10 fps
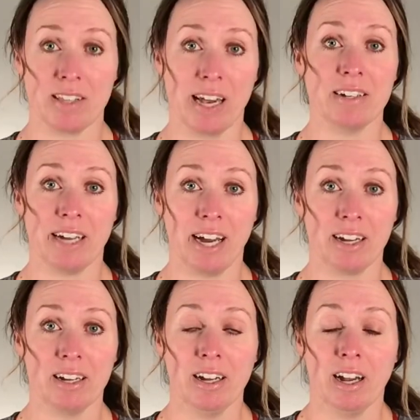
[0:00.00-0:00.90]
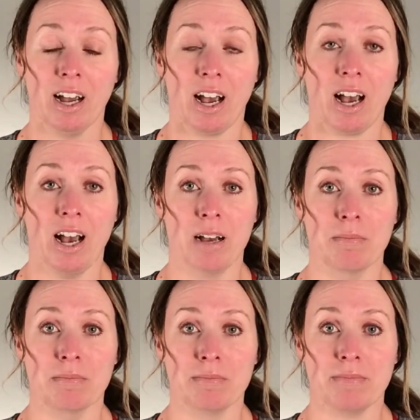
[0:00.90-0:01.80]
that day.
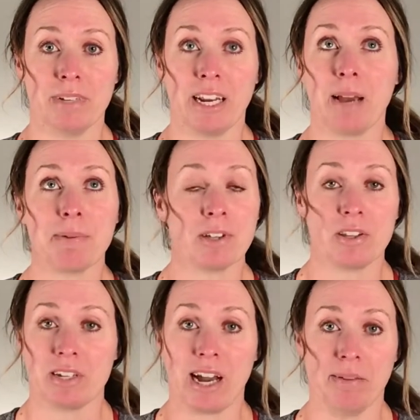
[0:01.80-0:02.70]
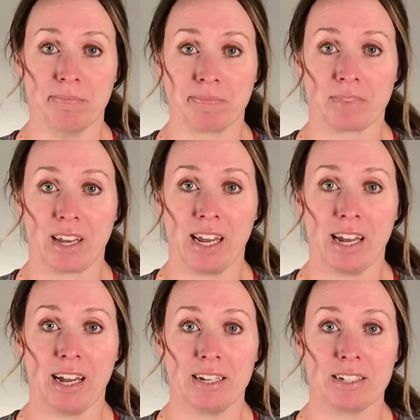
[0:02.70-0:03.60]
It happens all the time,
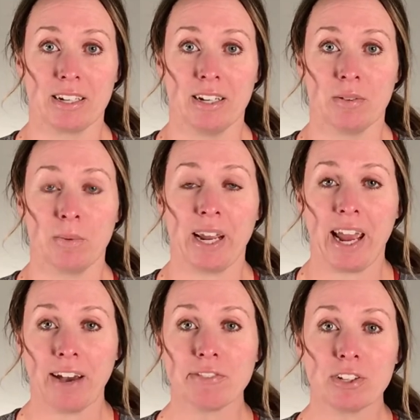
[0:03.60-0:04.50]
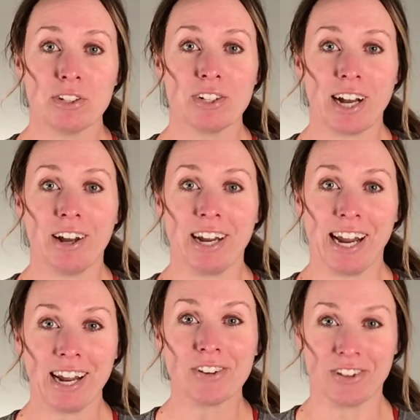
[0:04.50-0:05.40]
and we have to learn how to
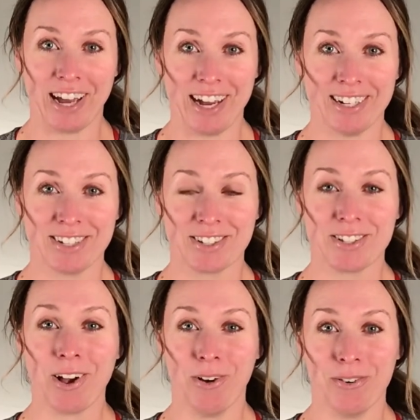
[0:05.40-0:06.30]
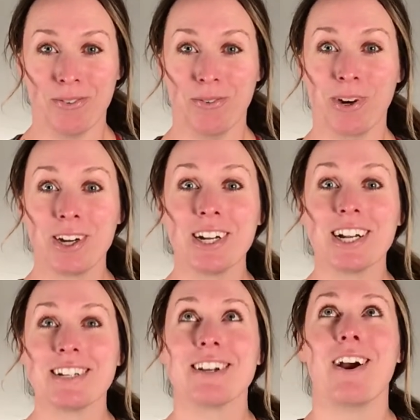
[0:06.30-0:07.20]
handle that. So we're
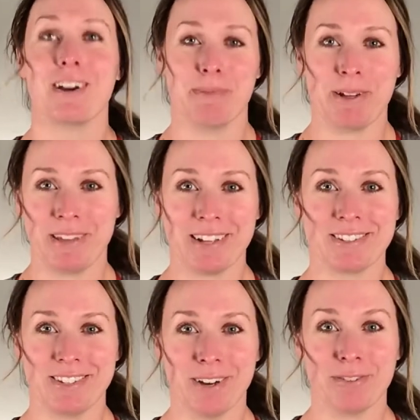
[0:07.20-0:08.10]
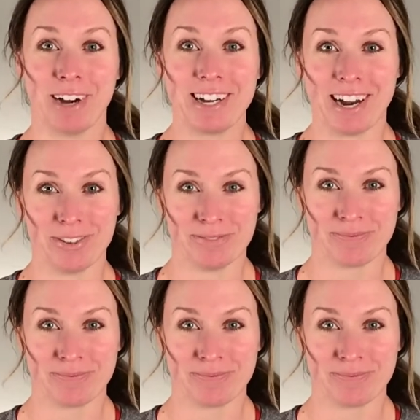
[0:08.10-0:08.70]
gonna talk about that stuff right now.